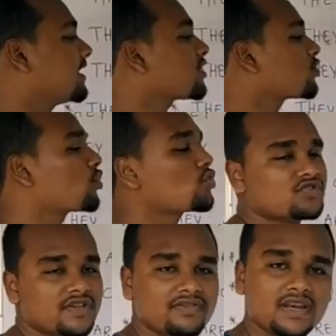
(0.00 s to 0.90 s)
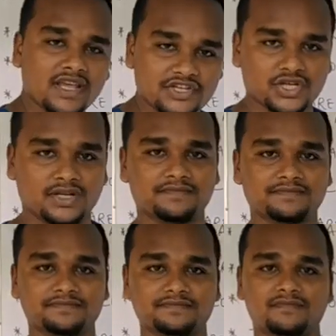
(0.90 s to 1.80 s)
they are corrosive in nature.
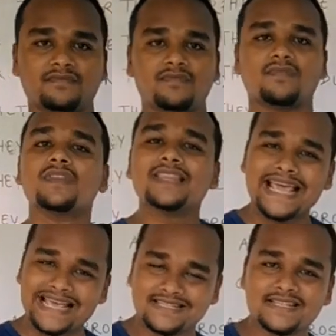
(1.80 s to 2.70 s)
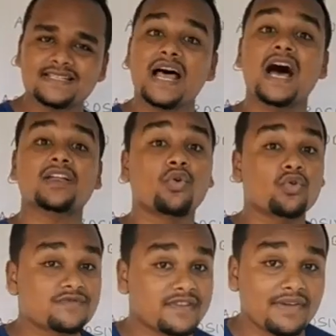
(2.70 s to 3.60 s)
Acids are
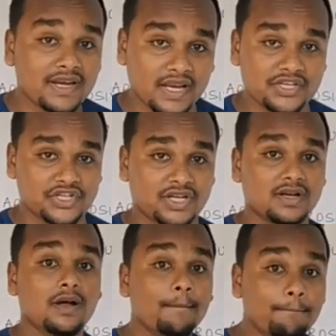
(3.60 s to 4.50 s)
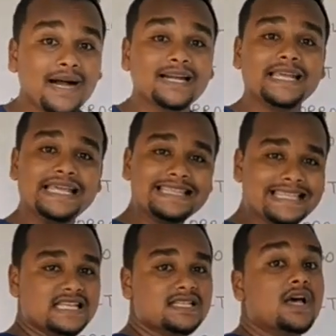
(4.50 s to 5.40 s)
corrosive in nature. But in
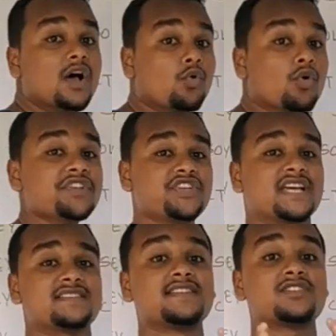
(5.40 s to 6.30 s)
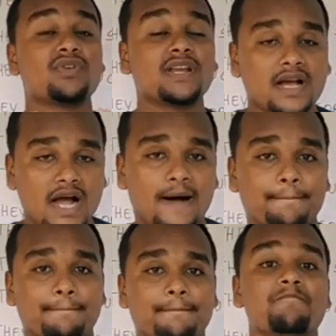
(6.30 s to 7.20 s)
this, which acids will
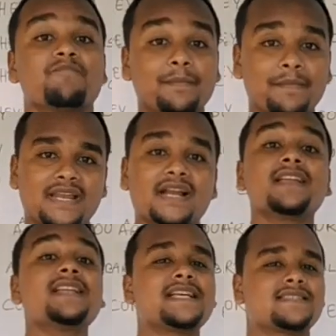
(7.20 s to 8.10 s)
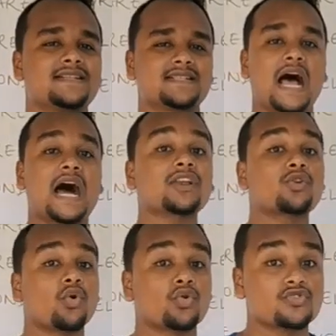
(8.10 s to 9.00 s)
come? The mineral acids are
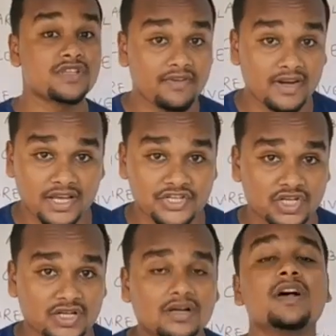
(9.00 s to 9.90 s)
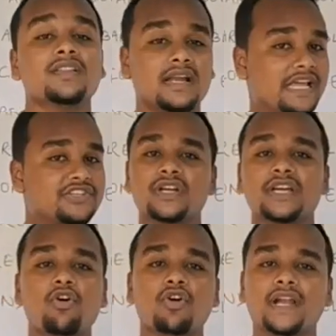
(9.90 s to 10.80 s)
corrosive in nature. The naturally
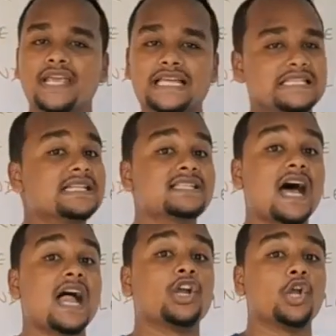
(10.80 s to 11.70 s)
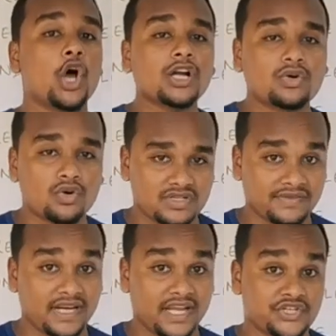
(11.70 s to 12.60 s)
occurring acids are not corrosive
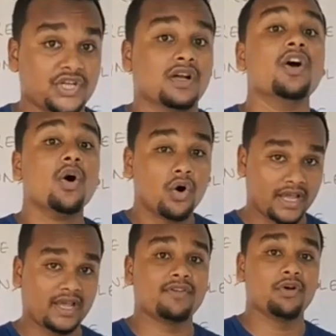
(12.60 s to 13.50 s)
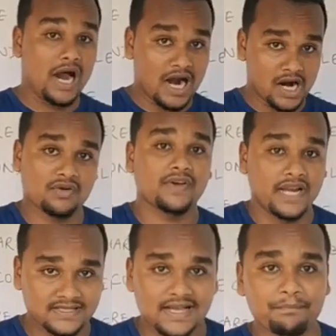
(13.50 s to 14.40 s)
in nature. Or have you heard of an
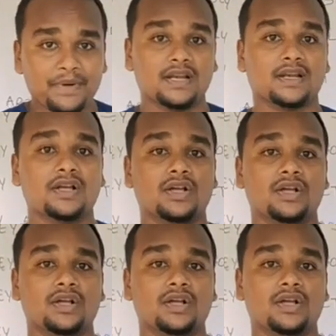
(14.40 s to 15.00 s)
example